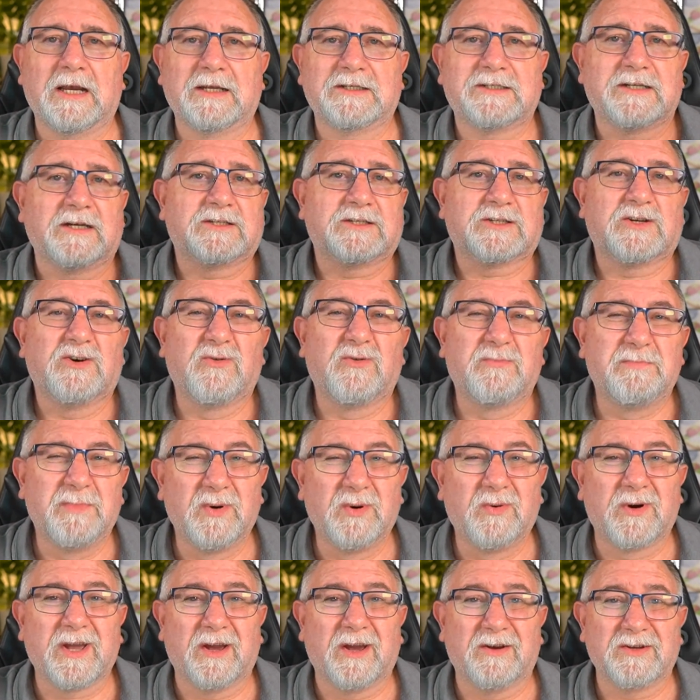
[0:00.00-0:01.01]
So it's called
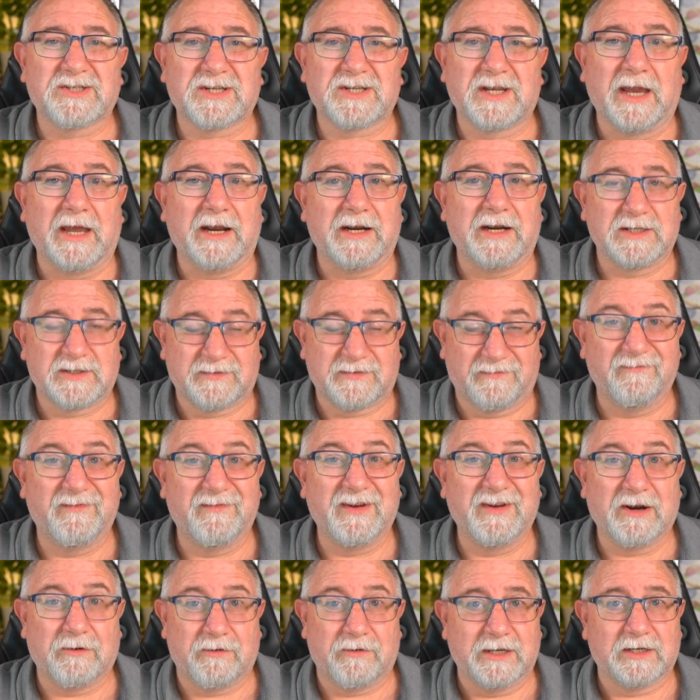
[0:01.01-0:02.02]
Milko scan. It's
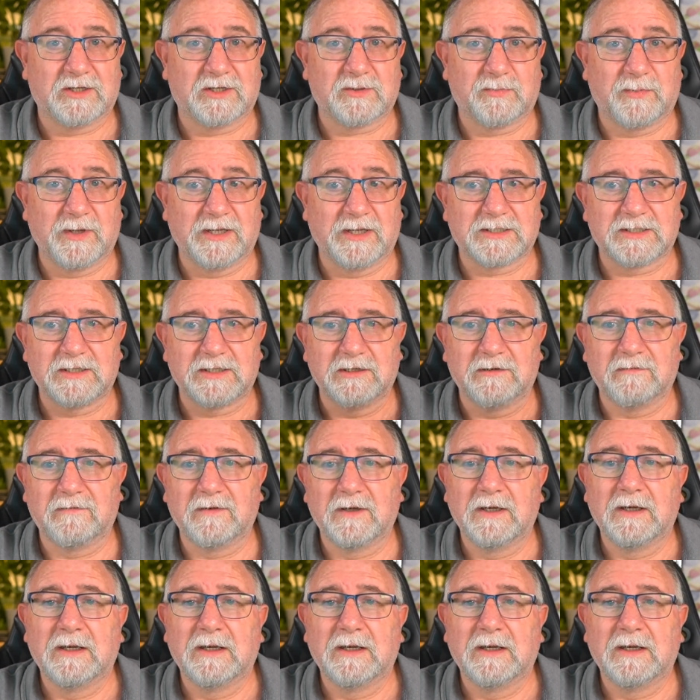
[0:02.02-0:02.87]
very expensive.